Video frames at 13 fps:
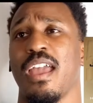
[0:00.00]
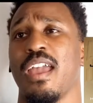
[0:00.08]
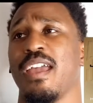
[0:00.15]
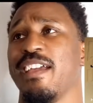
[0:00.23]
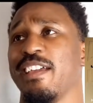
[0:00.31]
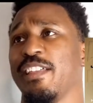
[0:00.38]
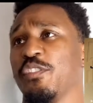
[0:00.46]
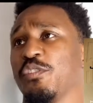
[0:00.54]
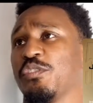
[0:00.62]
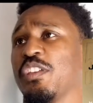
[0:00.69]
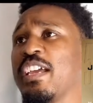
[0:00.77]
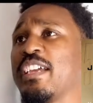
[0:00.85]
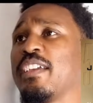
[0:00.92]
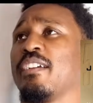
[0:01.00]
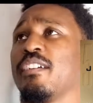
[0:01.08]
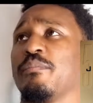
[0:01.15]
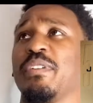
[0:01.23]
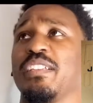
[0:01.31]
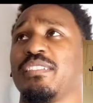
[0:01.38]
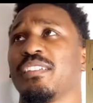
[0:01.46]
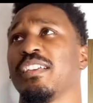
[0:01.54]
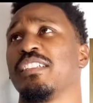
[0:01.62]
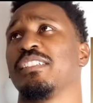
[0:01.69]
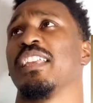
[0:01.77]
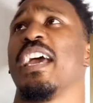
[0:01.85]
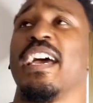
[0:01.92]
And there's like, basically
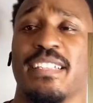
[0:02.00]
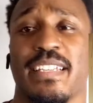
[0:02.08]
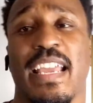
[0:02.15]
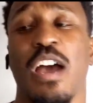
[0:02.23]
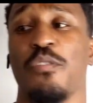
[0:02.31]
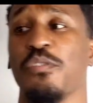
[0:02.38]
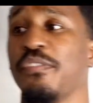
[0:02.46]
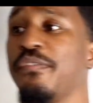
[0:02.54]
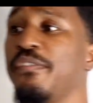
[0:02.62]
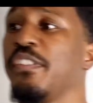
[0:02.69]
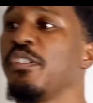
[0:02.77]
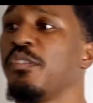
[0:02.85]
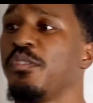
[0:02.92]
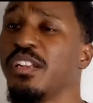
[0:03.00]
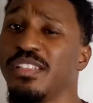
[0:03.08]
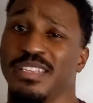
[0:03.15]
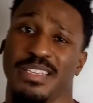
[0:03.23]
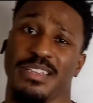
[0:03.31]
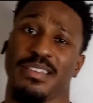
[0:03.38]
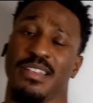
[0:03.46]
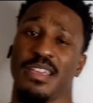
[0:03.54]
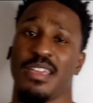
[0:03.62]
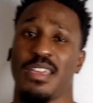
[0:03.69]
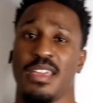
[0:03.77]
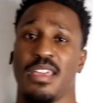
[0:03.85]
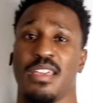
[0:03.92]
his dad's like out in the field, and then
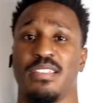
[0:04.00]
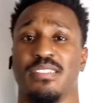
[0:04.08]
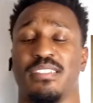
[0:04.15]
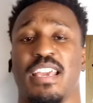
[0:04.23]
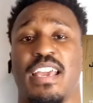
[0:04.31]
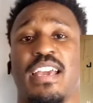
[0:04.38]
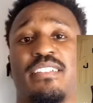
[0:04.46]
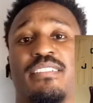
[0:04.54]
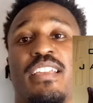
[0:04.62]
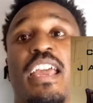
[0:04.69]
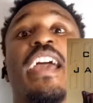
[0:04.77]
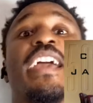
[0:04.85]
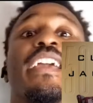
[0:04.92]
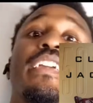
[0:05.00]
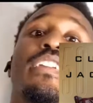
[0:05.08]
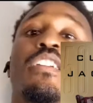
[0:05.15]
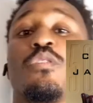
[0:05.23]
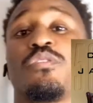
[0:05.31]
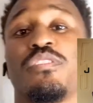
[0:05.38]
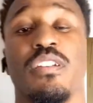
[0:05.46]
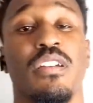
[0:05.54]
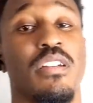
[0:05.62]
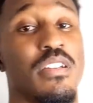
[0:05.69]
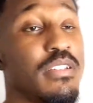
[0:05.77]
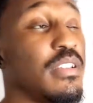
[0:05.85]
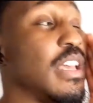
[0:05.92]
his dad's like, hey, yo,
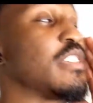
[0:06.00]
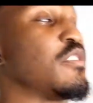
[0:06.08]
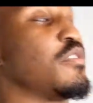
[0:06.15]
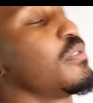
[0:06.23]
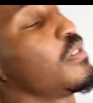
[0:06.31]
son, like,